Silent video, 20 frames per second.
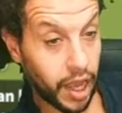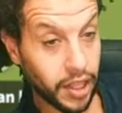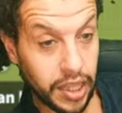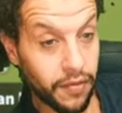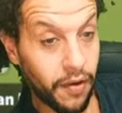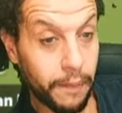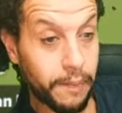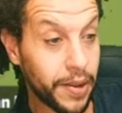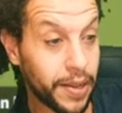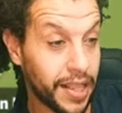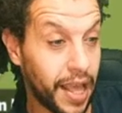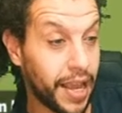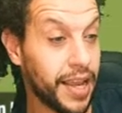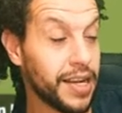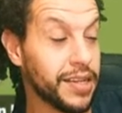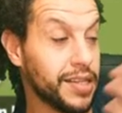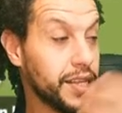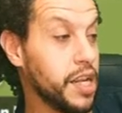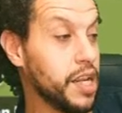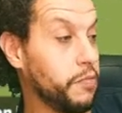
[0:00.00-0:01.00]
I never played
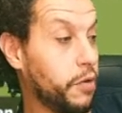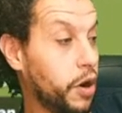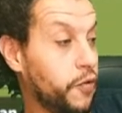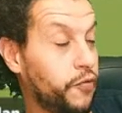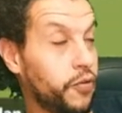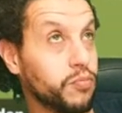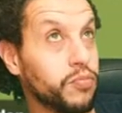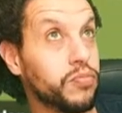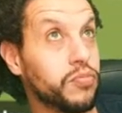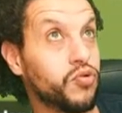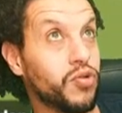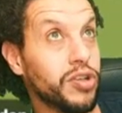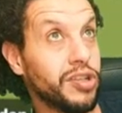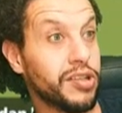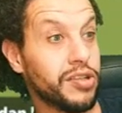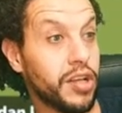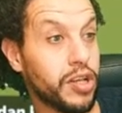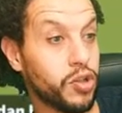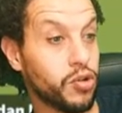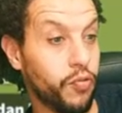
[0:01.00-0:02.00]
against anybody from
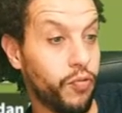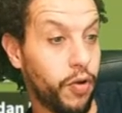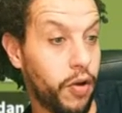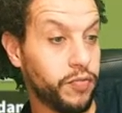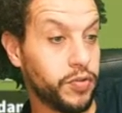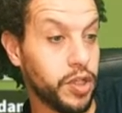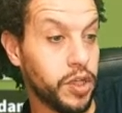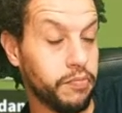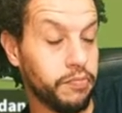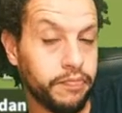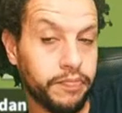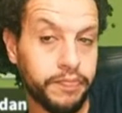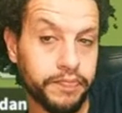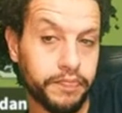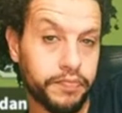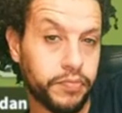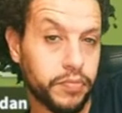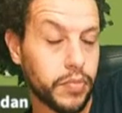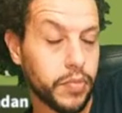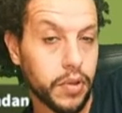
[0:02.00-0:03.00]
twenty six or team.
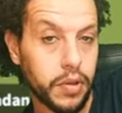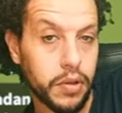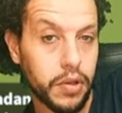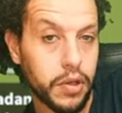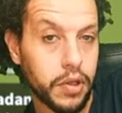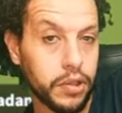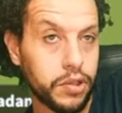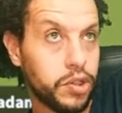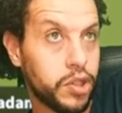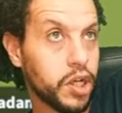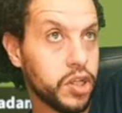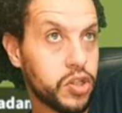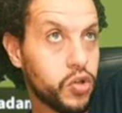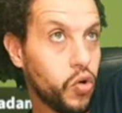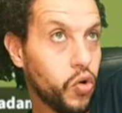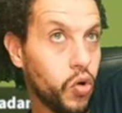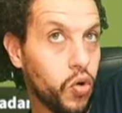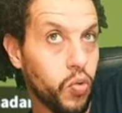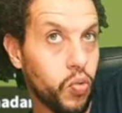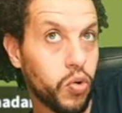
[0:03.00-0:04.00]
Chess
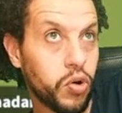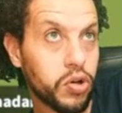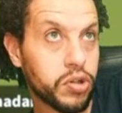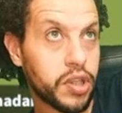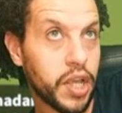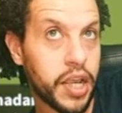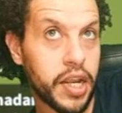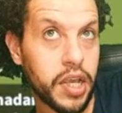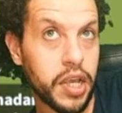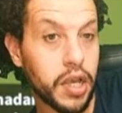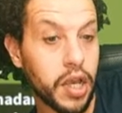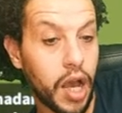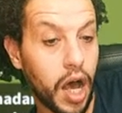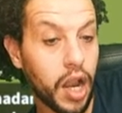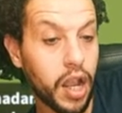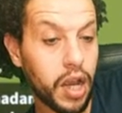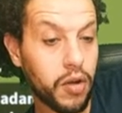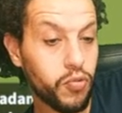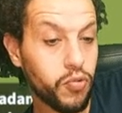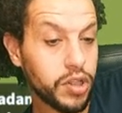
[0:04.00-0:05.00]
Go, War Daddy.
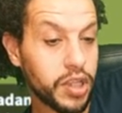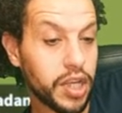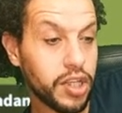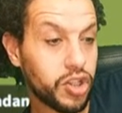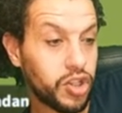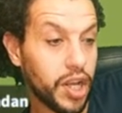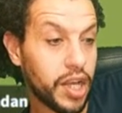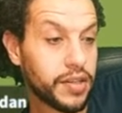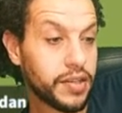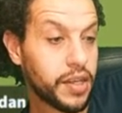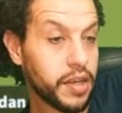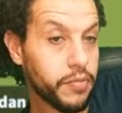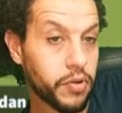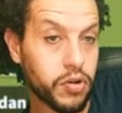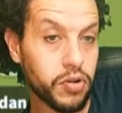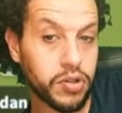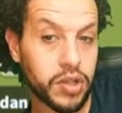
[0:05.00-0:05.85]
I like War Daddy Chatsky